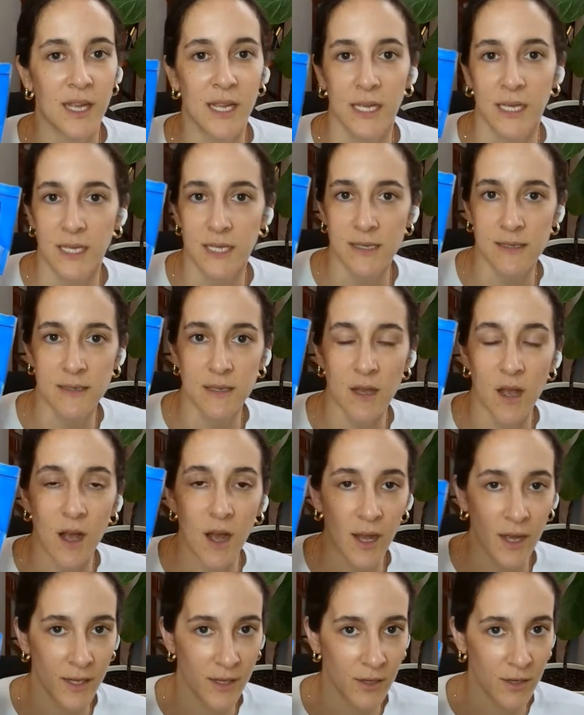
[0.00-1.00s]
It is
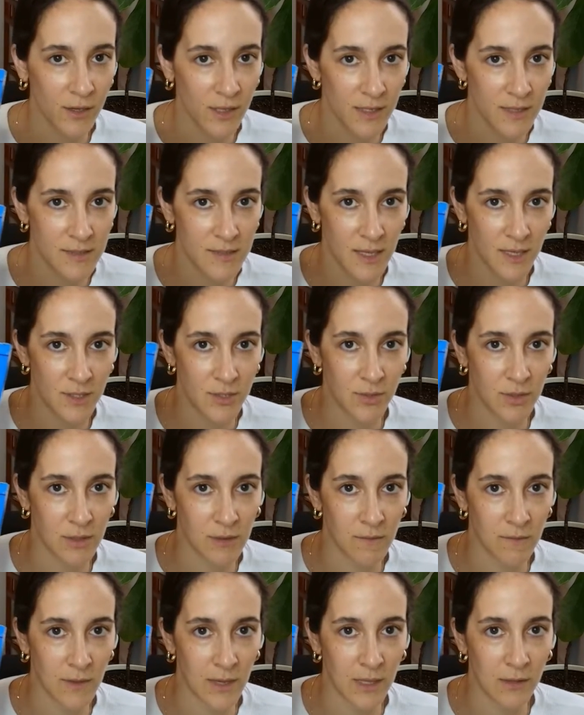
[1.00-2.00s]
higher in
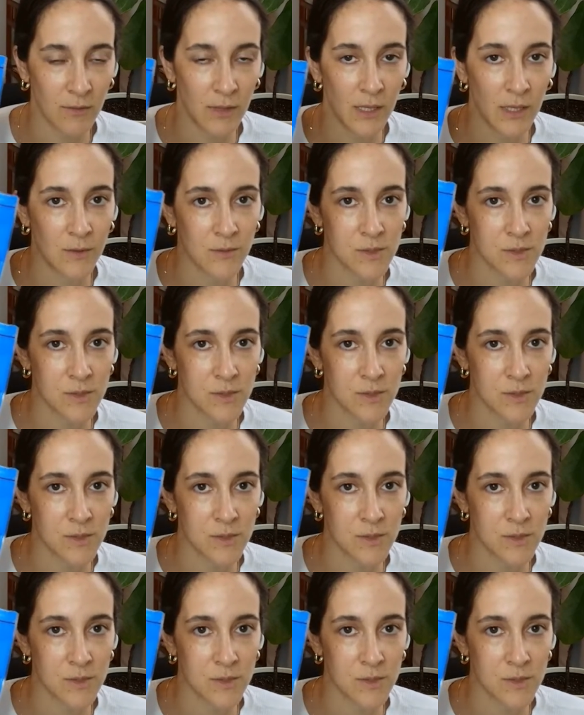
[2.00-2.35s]
saturated fat, right?